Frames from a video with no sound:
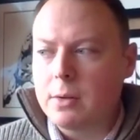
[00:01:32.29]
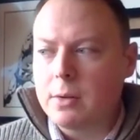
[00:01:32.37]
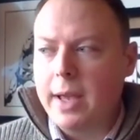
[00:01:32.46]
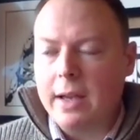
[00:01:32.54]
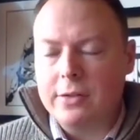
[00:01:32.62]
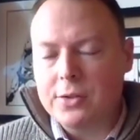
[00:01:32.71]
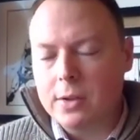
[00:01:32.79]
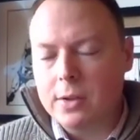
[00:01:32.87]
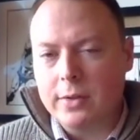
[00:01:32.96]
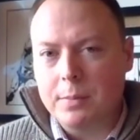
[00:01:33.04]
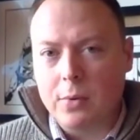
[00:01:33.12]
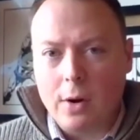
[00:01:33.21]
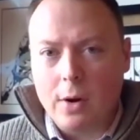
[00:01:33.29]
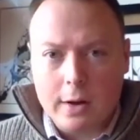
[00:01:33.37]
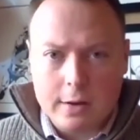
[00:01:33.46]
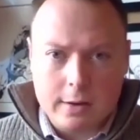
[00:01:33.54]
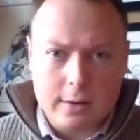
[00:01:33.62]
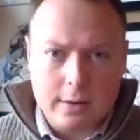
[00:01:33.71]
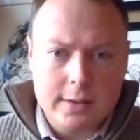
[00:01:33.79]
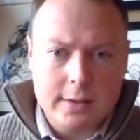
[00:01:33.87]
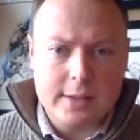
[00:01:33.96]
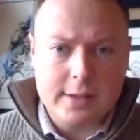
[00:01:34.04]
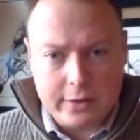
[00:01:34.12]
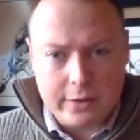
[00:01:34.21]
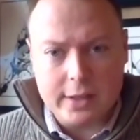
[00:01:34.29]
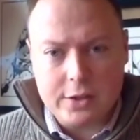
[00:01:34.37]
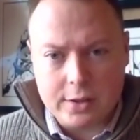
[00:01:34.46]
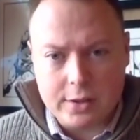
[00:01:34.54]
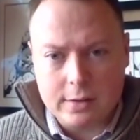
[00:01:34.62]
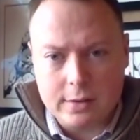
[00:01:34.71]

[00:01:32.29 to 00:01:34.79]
we have sort of a broader definition.